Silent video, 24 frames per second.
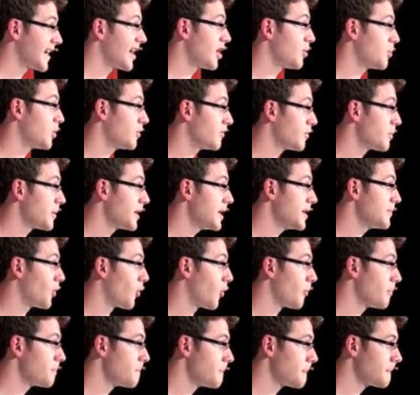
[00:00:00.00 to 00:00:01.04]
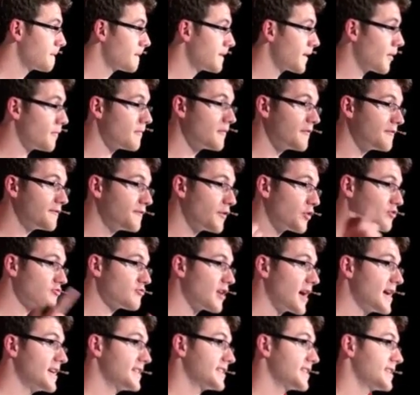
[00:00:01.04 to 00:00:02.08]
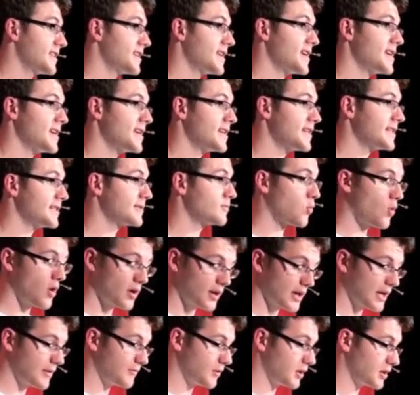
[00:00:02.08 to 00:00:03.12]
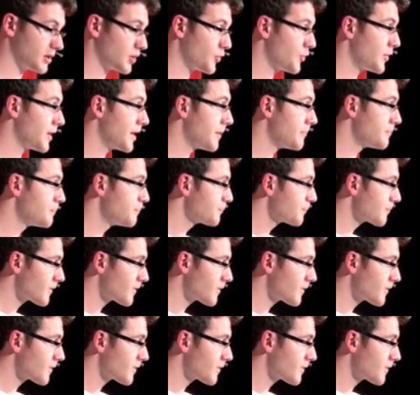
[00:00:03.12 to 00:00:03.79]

to help other people. You know, fundraising is one level of doing it.